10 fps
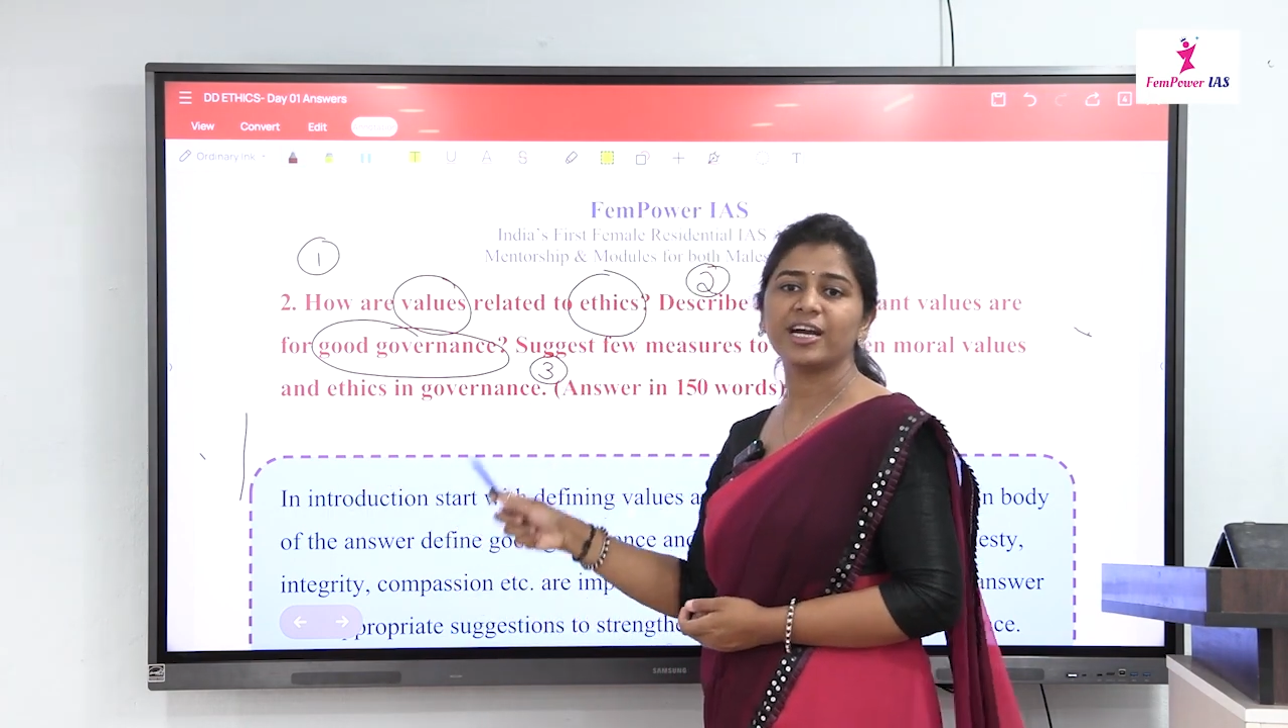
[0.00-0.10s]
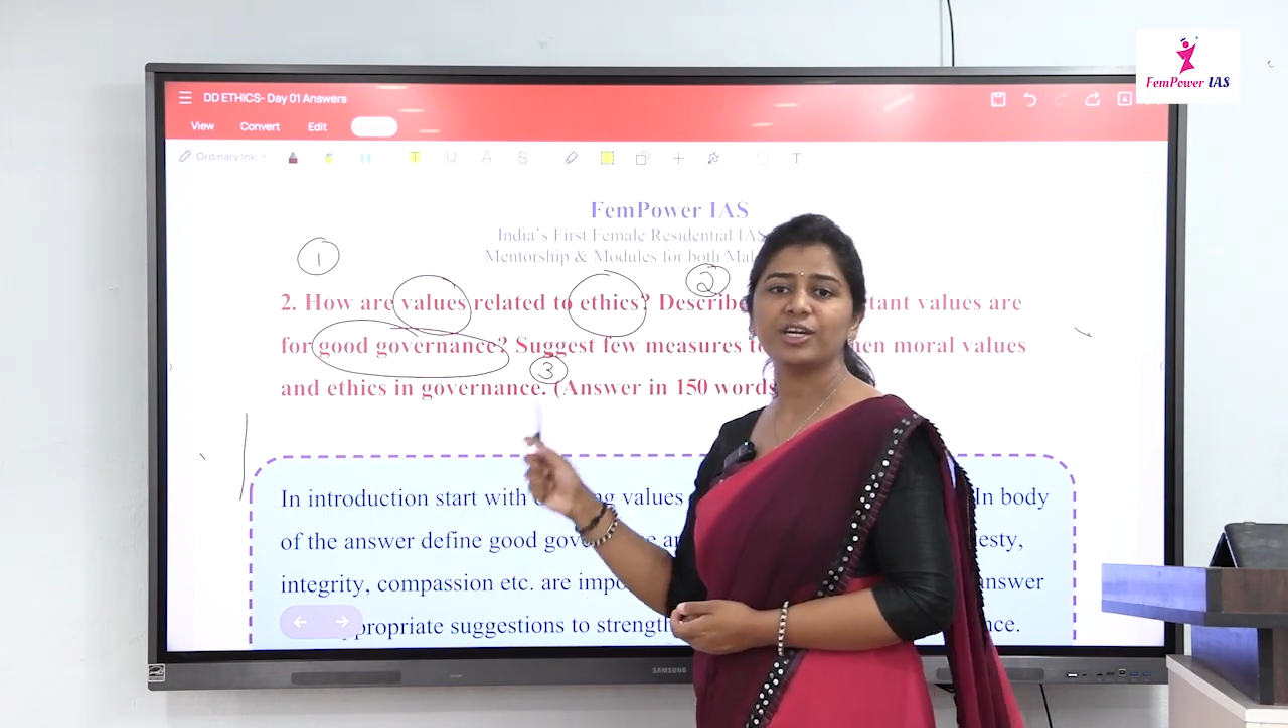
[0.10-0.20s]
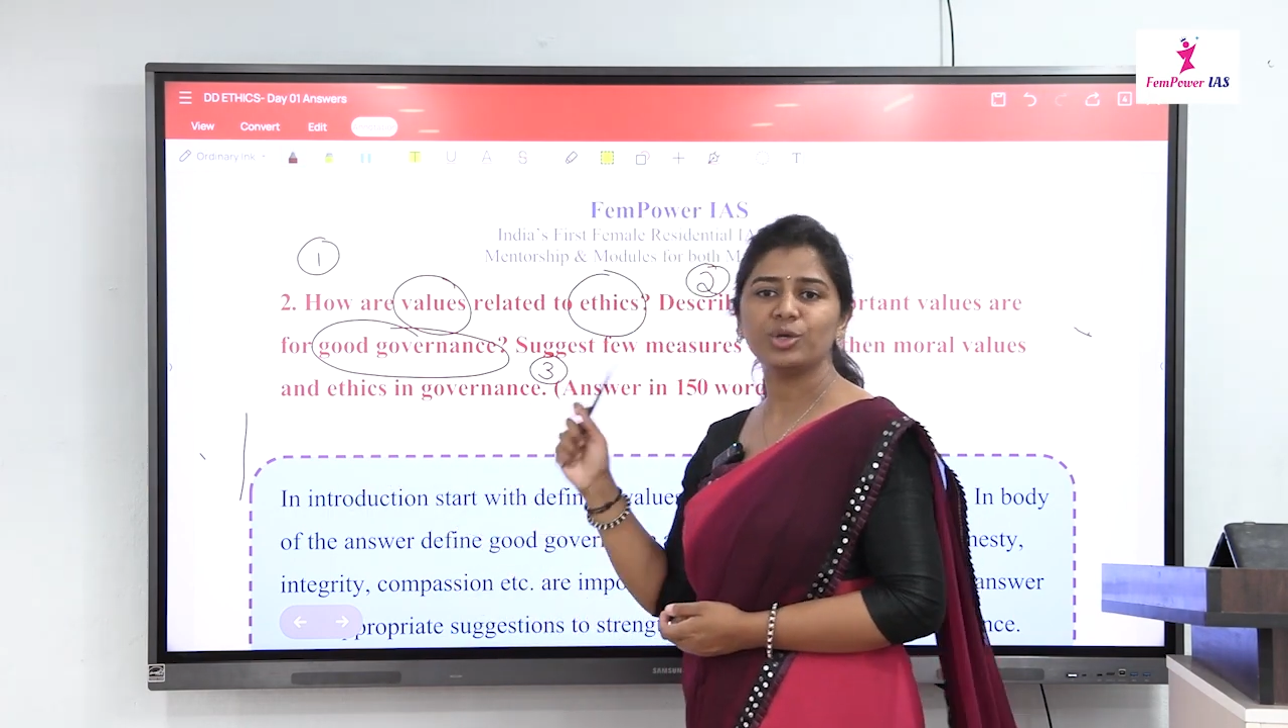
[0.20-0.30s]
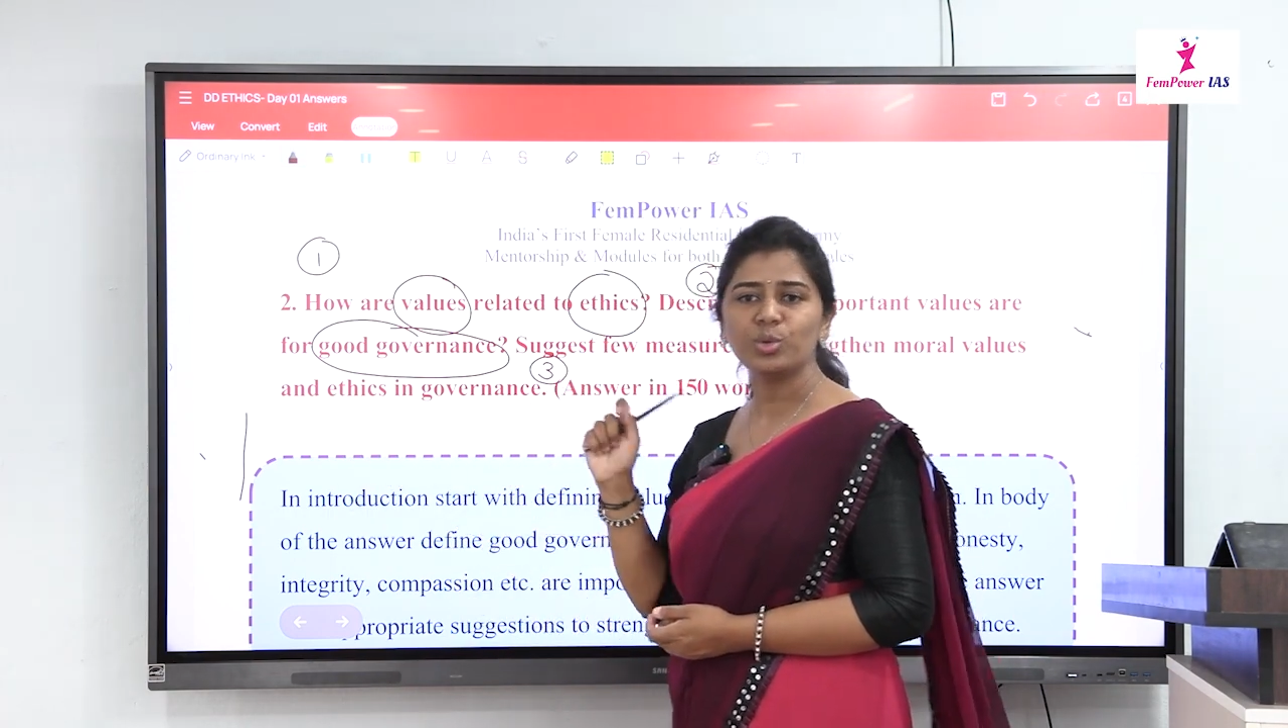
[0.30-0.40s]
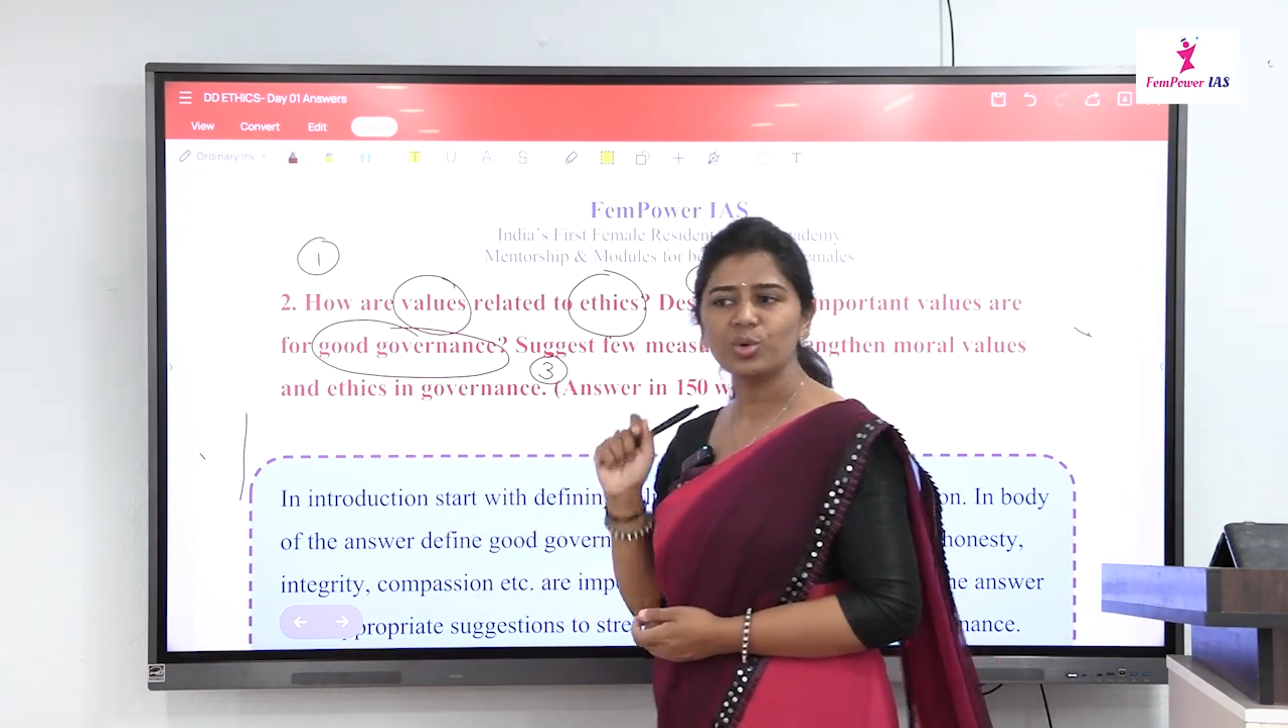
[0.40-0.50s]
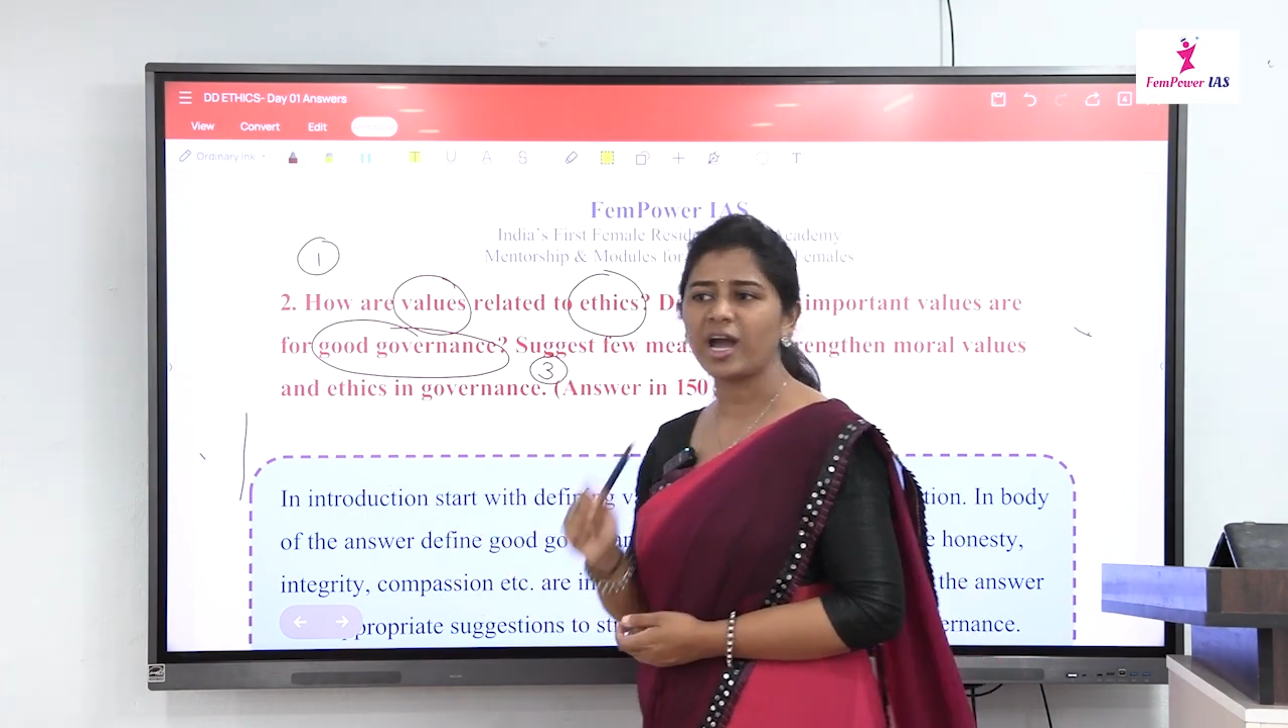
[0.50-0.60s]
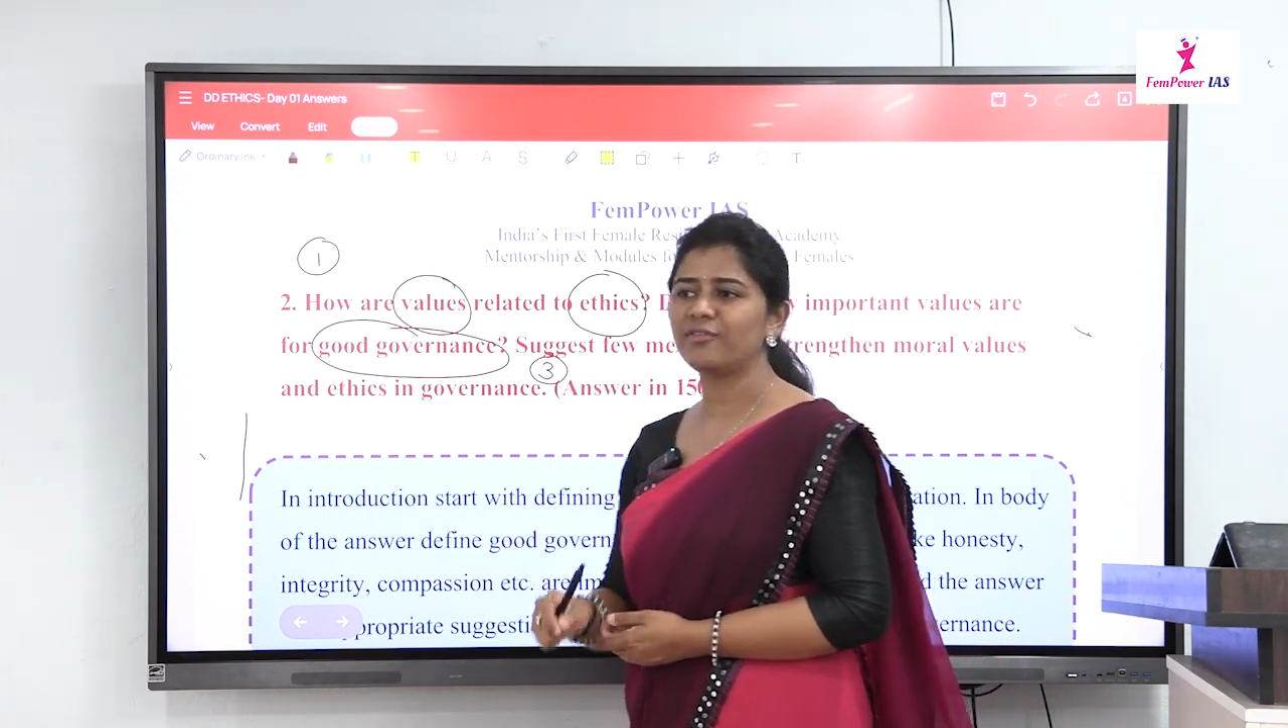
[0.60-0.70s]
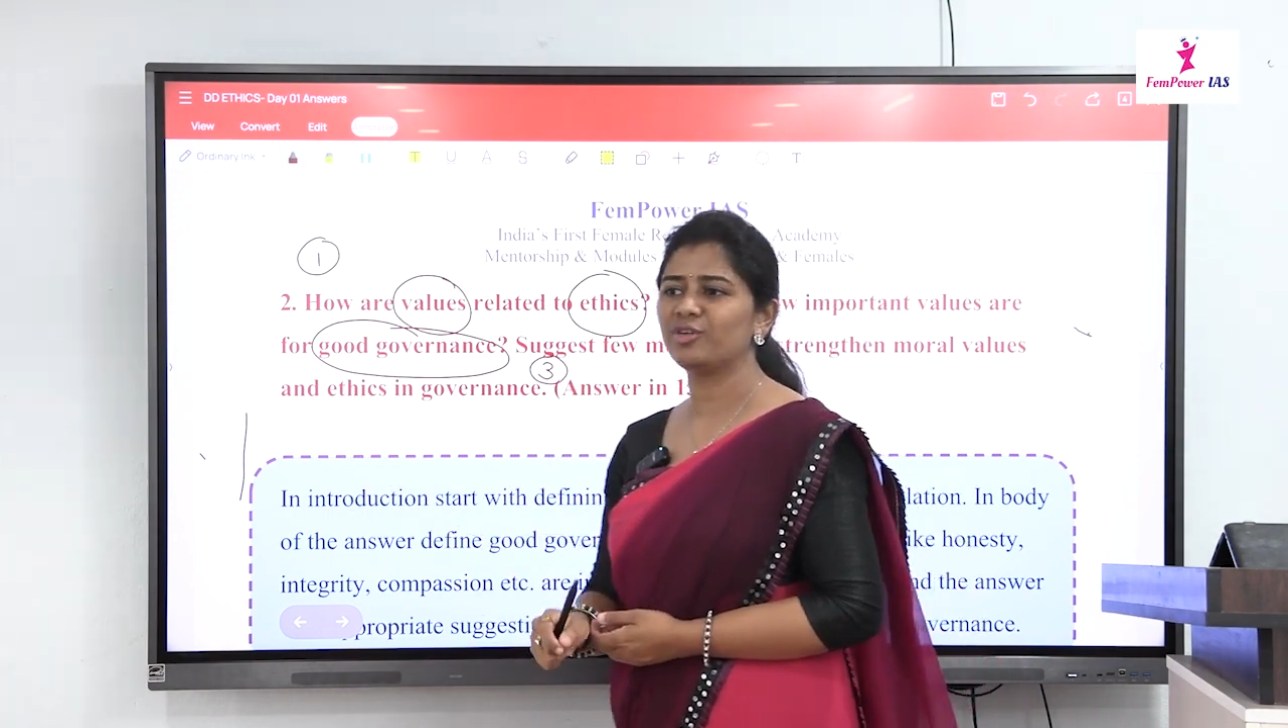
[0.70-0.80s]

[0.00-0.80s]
that you have